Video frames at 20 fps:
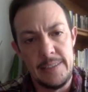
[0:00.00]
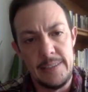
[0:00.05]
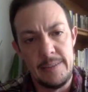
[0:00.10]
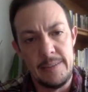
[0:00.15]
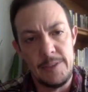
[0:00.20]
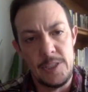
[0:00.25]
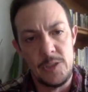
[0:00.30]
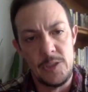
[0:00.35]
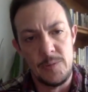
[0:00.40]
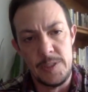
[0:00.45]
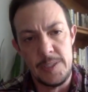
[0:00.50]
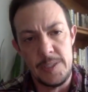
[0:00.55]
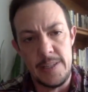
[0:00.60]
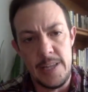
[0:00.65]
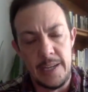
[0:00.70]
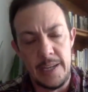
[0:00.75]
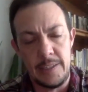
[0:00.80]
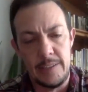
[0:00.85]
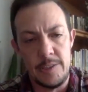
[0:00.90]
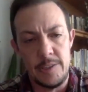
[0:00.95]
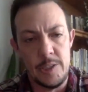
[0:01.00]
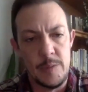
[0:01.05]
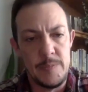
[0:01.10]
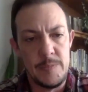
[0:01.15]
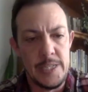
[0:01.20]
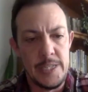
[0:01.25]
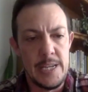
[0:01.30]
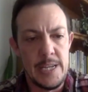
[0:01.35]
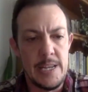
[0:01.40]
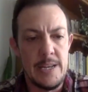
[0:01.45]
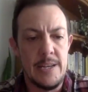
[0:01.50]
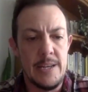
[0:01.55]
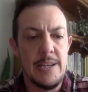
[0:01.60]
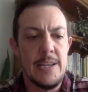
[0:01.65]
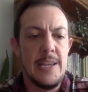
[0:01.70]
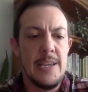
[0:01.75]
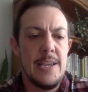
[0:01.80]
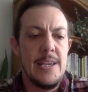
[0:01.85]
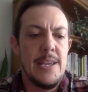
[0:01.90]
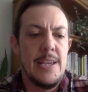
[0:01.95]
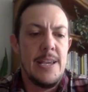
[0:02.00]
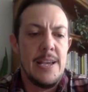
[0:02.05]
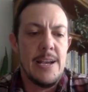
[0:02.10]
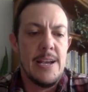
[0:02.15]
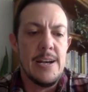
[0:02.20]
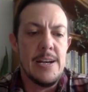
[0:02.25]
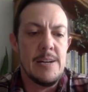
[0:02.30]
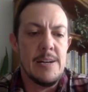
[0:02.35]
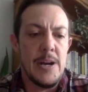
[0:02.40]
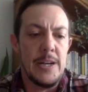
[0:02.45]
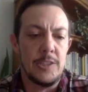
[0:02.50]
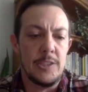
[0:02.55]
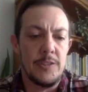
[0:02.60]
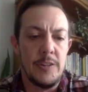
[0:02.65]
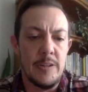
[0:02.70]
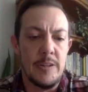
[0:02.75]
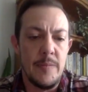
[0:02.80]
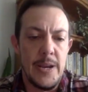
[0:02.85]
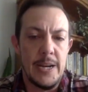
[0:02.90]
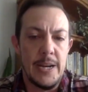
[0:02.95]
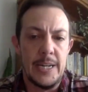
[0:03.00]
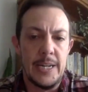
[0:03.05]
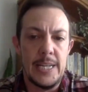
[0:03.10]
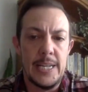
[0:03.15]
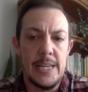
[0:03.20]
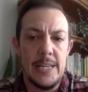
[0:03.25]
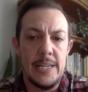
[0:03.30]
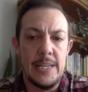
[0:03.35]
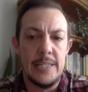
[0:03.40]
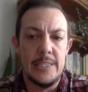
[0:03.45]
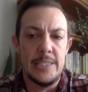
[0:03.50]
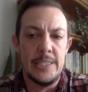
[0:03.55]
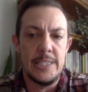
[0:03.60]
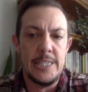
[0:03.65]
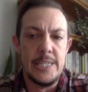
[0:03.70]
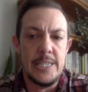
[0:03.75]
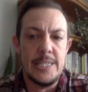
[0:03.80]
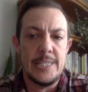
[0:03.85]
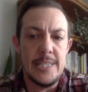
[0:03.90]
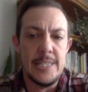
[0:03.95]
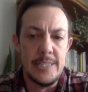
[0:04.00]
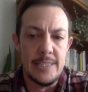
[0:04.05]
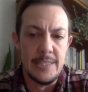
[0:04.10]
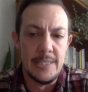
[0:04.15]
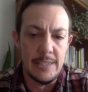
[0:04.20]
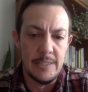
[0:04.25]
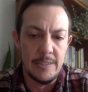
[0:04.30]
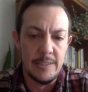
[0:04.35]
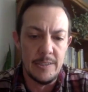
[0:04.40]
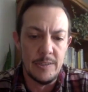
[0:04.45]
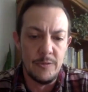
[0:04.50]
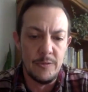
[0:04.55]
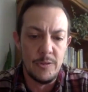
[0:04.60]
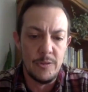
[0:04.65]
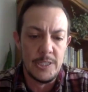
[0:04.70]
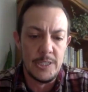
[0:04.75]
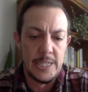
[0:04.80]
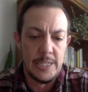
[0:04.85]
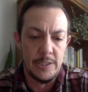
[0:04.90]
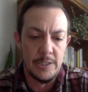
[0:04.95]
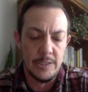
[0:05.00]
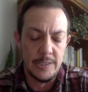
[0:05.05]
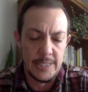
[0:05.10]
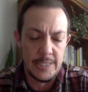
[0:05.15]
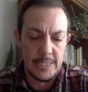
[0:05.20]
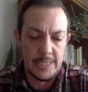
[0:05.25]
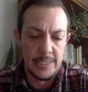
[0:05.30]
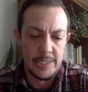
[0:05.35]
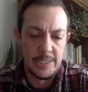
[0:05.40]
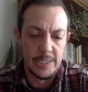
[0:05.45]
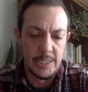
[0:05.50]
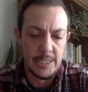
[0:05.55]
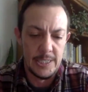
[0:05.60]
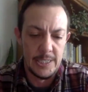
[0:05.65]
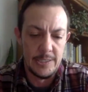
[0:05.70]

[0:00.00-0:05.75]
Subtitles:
which was the excerpt in Oxford American, and she's his little 14-year-old sister.